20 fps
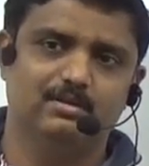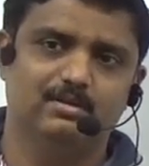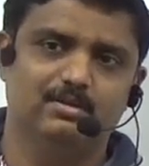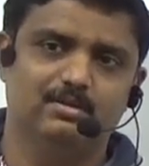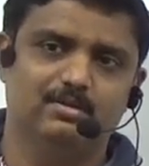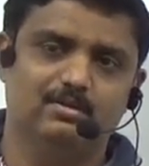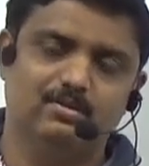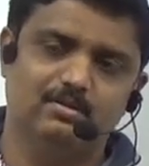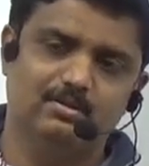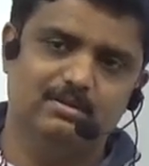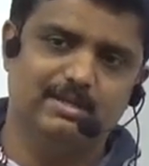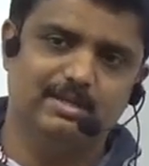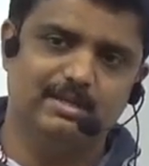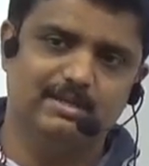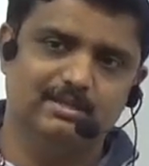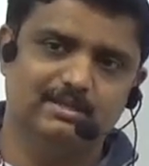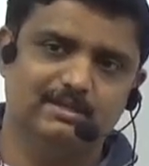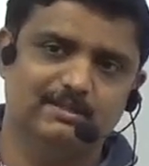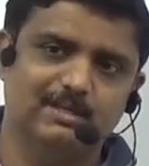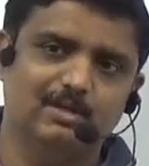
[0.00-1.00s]
All the
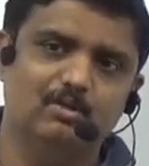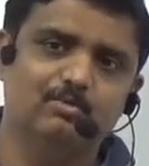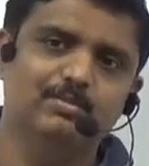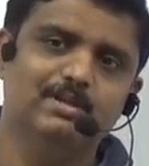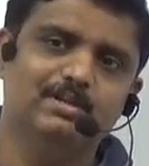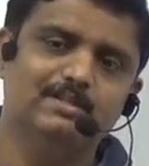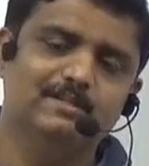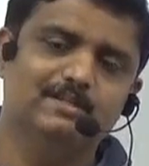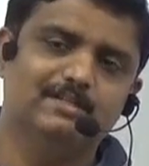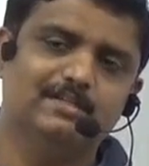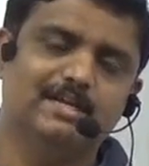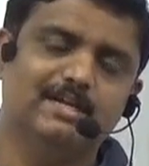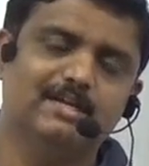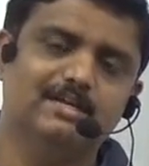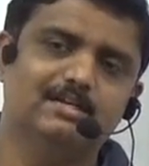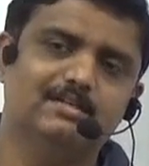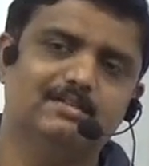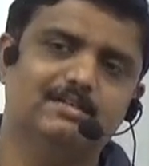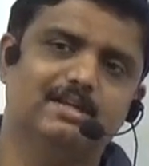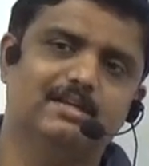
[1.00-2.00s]
angles. How many such
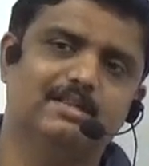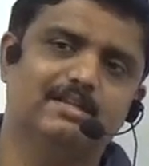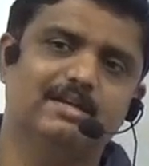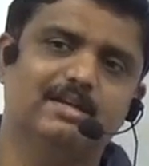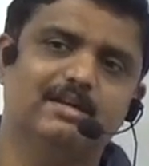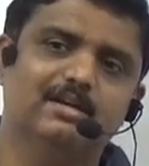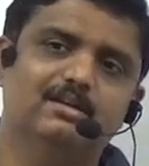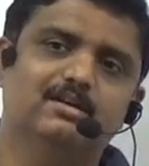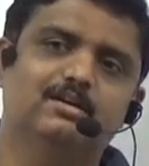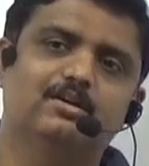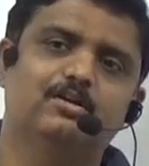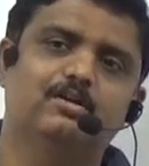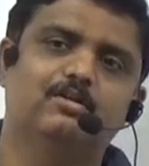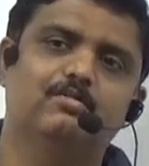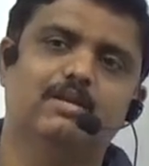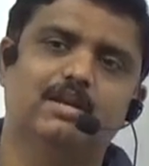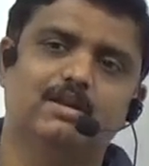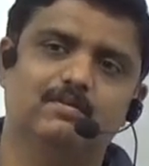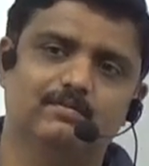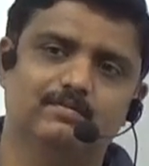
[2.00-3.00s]
angles are there?
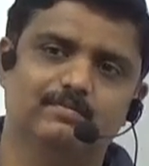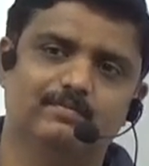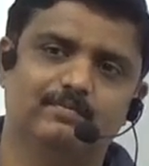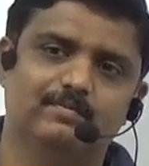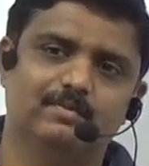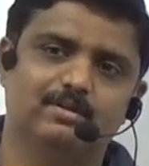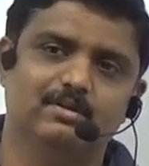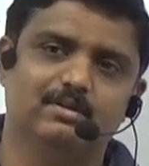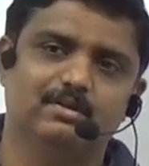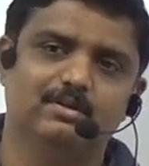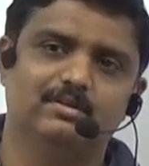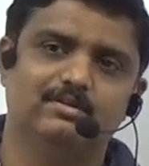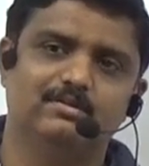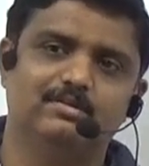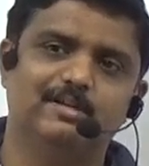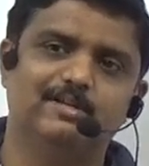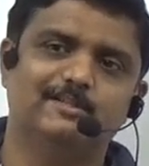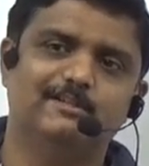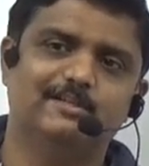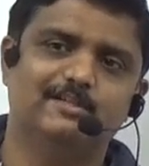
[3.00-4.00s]
12.
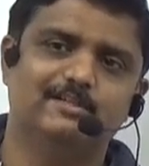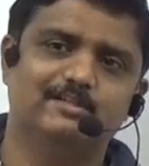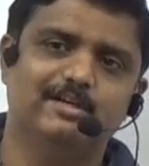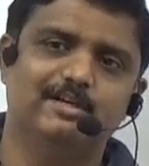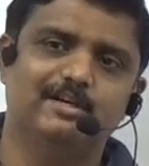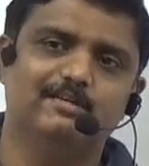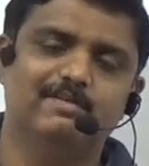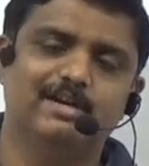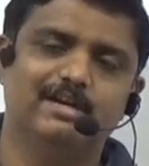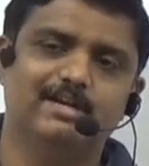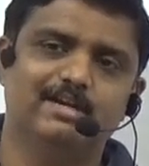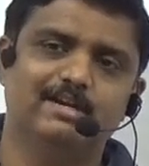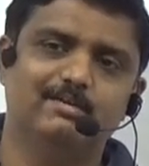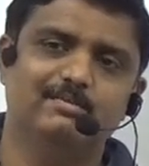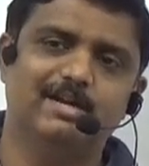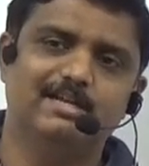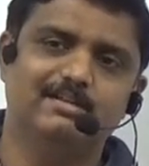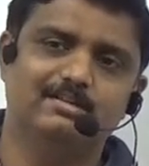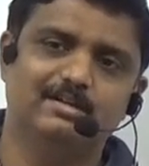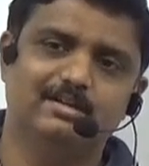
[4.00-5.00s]
360 divided
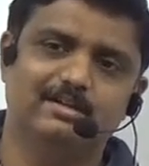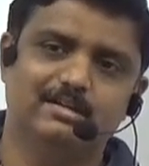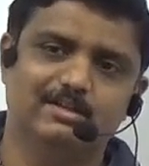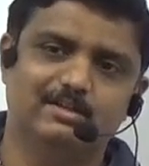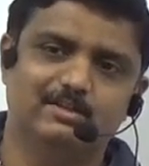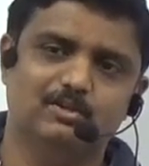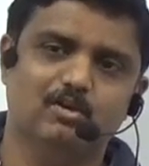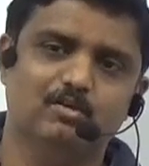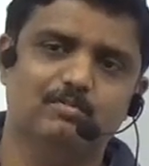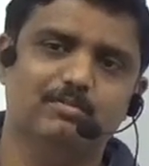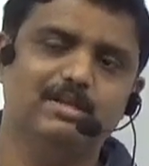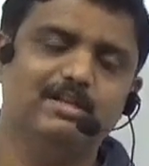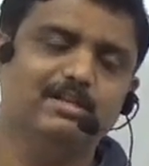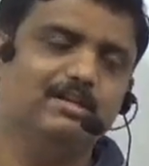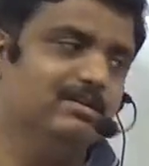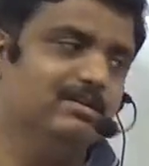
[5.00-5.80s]
by 30. So how many